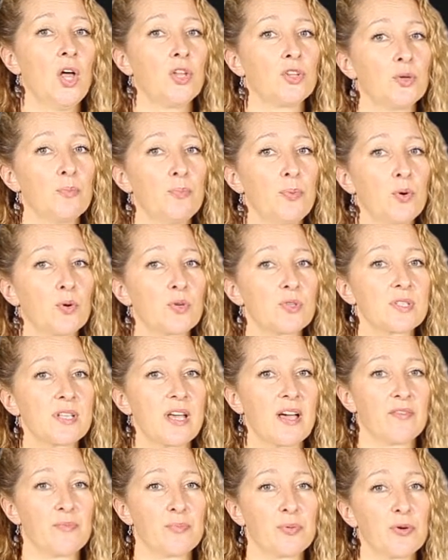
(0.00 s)
The books
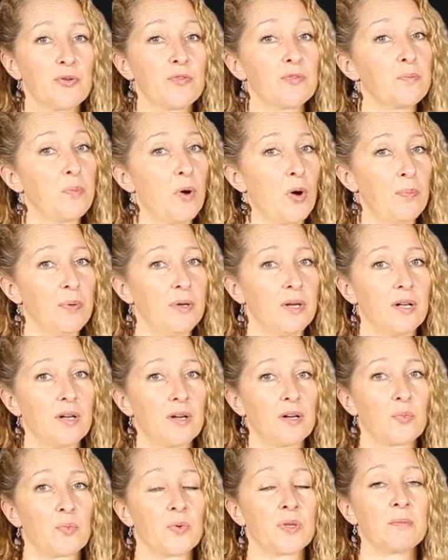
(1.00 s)
have proved
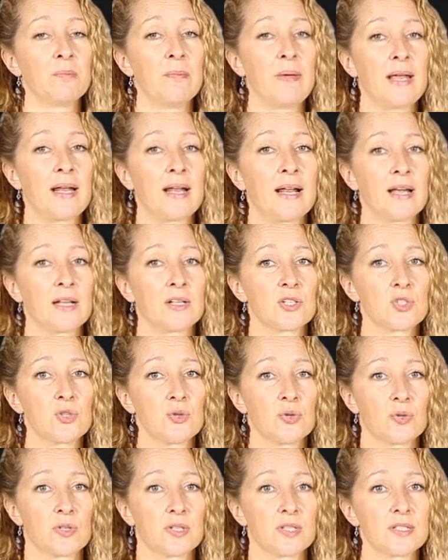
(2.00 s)
popular with mainland
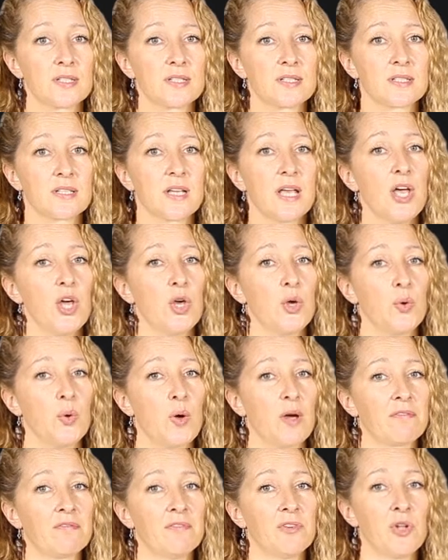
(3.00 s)
tourists who
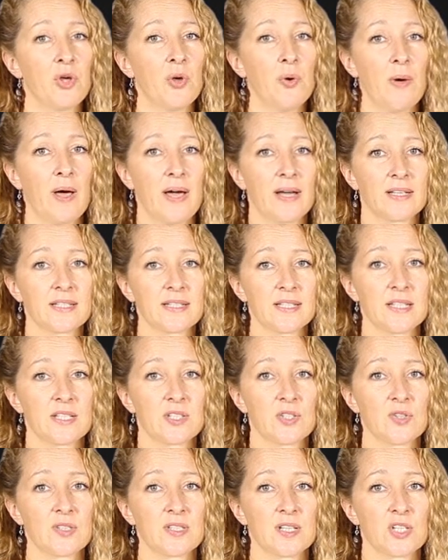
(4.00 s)
have no
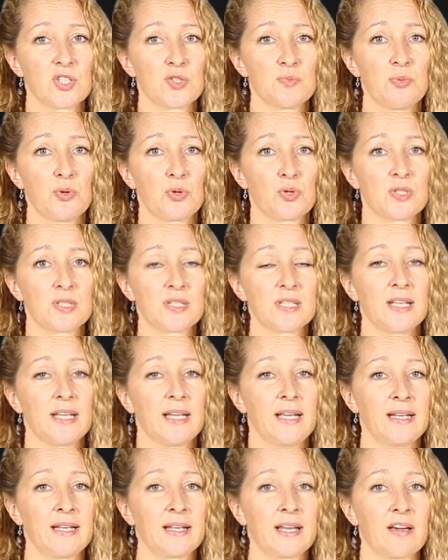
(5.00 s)
access to such books
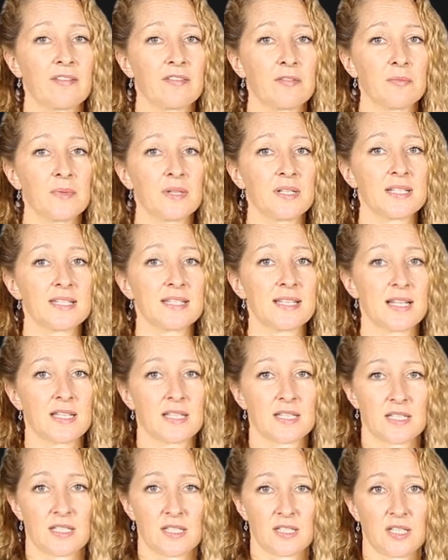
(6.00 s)
in
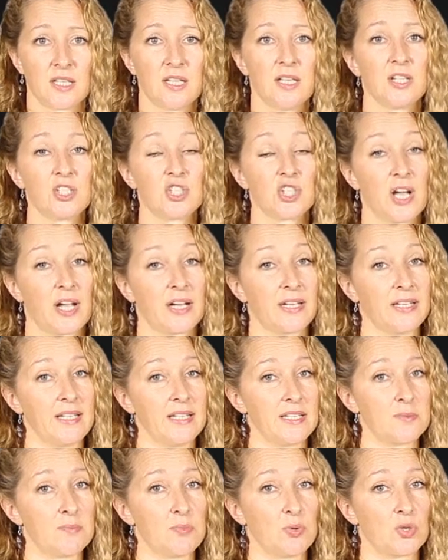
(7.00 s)
government-censored
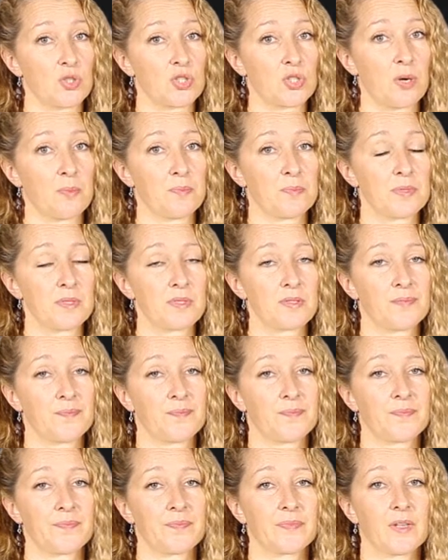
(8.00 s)
Chinese bookshops.
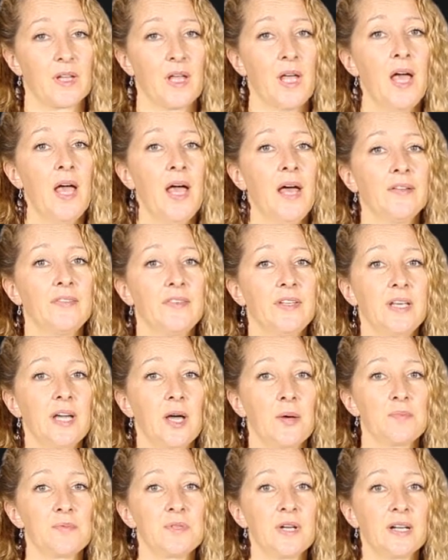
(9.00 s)
The
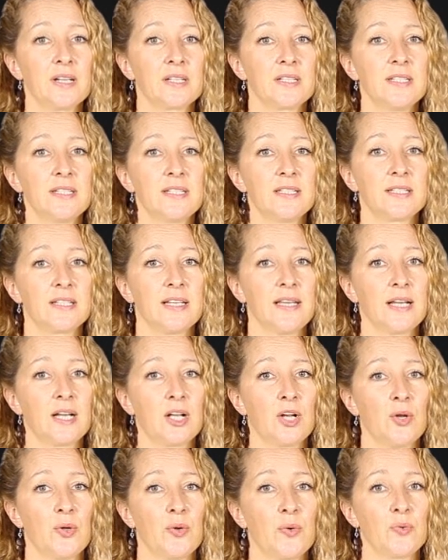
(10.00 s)
abducted
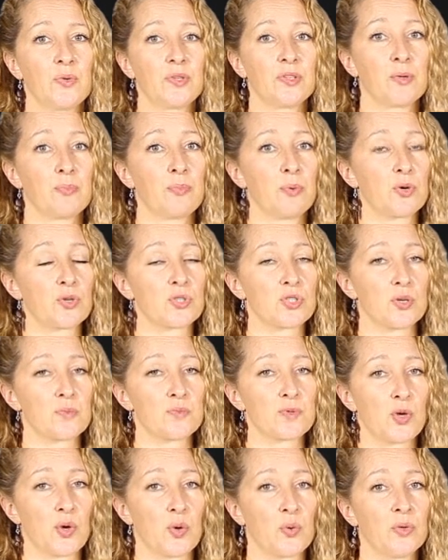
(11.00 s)
include the
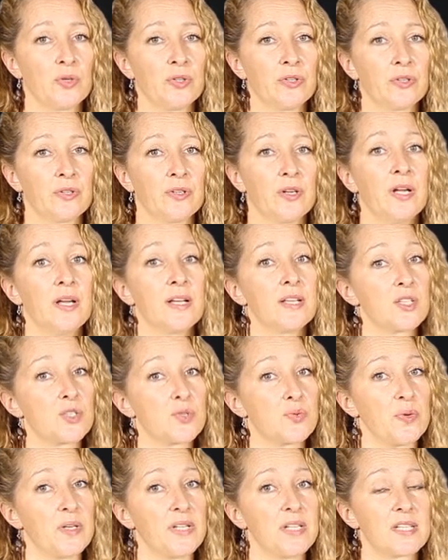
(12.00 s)
bookshop's owner,
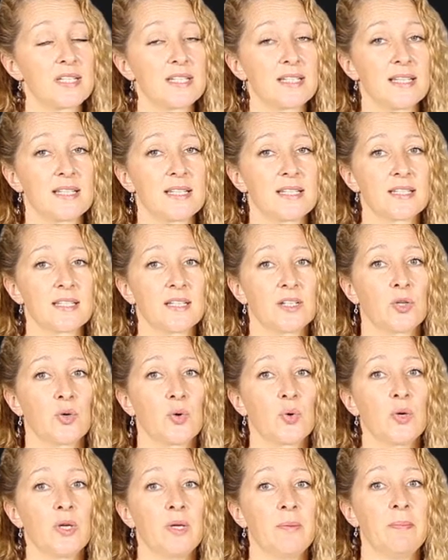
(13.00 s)
Swedish citizen
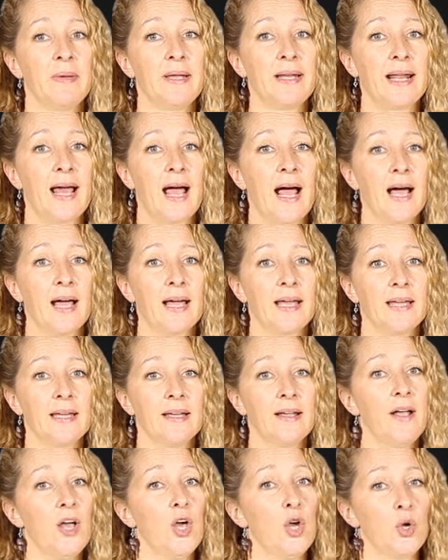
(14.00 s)
Gui Minhai,
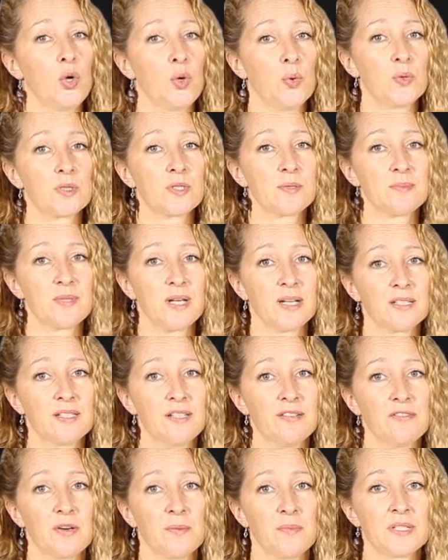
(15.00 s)
who was
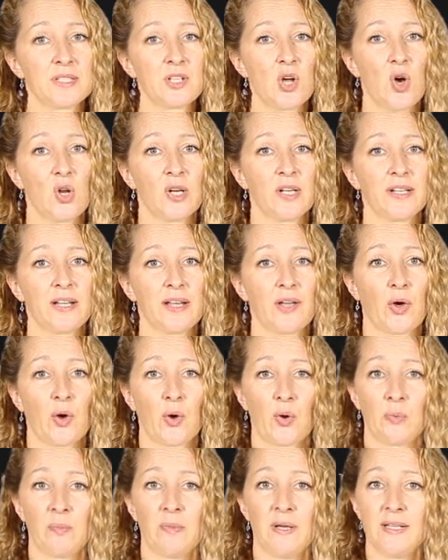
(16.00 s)
abducted from his holiday
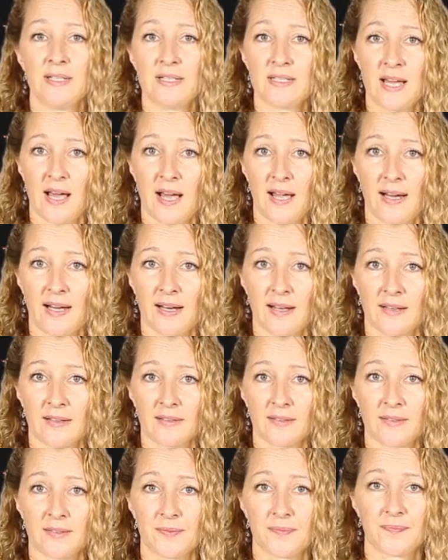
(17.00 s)
home in
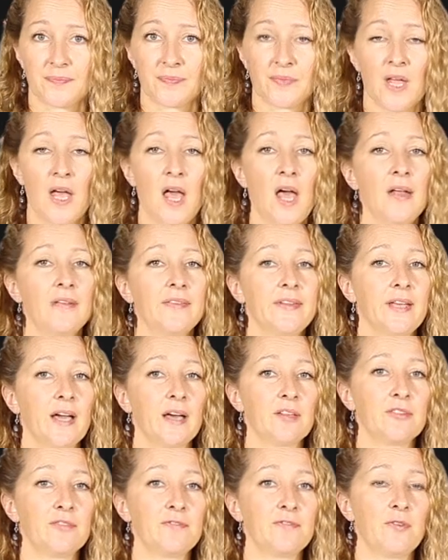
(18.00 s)
Thailand. The
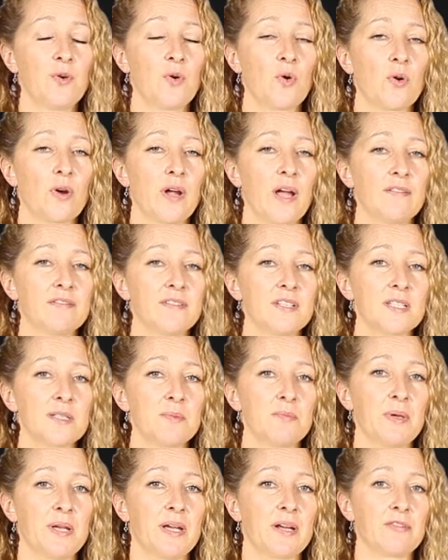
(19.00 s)
other 4 have
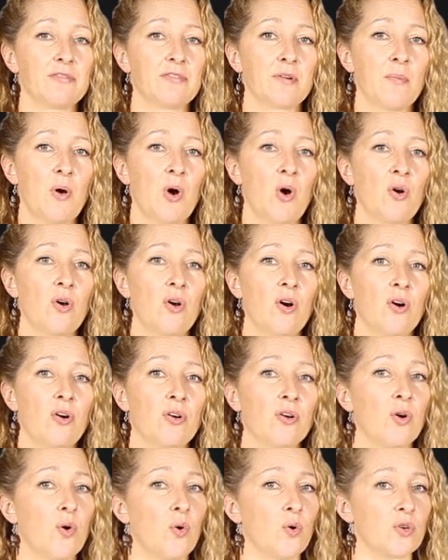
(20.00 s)
disappeared from Hong
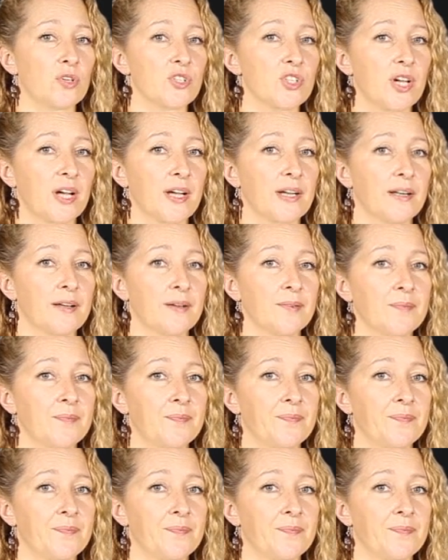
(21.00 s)
Kong or China.